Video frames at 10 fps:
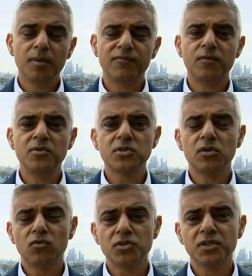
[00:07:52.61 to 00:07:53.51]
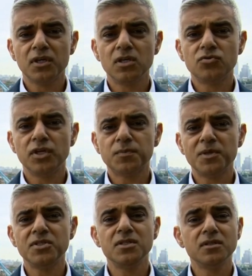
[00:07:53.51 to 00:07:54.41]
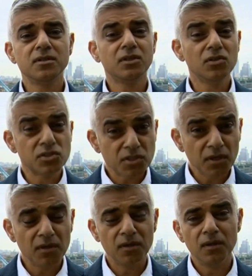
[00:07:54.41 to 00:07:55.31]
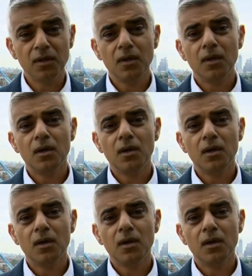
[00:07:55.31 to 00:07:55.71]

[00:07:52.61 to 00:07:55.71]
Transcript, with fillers: but from across the country expressing concern